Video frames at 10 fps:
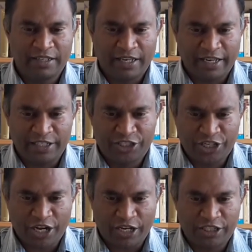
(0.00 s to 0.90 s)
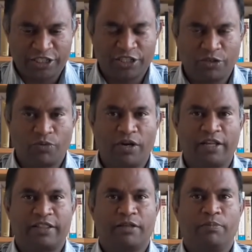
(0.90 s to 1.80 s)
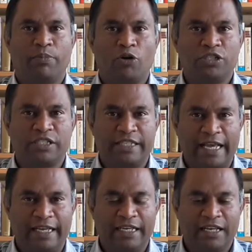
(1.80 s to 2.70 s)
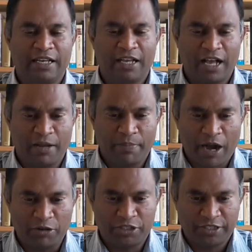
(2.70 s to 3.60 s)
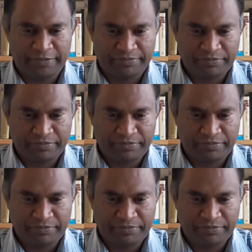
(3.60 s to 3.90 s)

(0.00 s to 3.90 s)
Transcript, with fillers: A church worth boasting about.